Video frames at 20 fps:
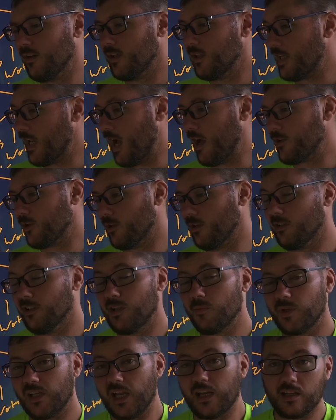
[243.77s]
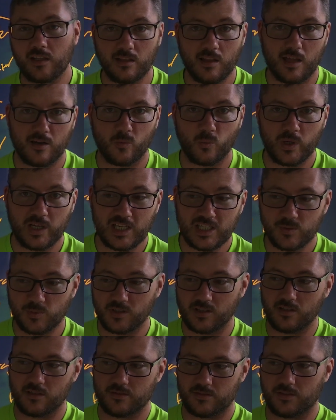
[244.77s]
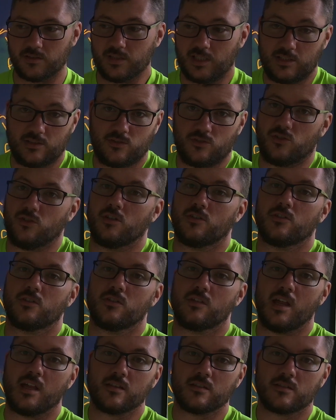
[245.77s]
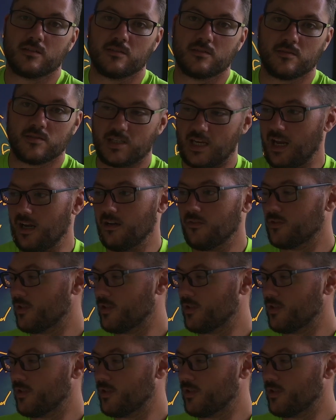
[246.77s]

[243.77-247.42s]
now you're eliminating a lot of weeds because it's such a dense stand of